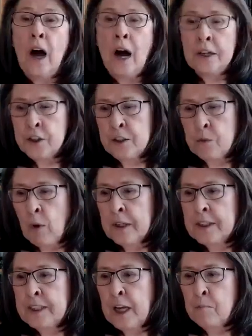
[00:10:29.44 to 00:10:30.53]
I just want to
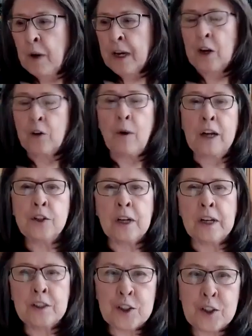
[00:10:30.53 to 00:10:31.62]
send my
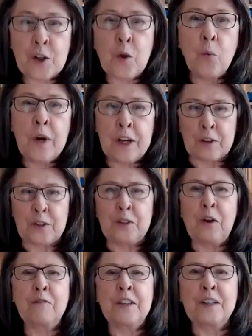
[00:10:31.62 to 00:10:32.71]
congratulations to the winners
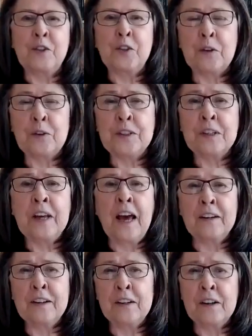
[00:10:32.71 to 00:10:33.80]
of this year's
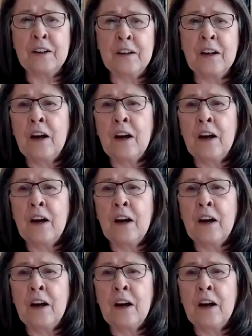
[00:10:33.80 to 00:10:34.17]
Canada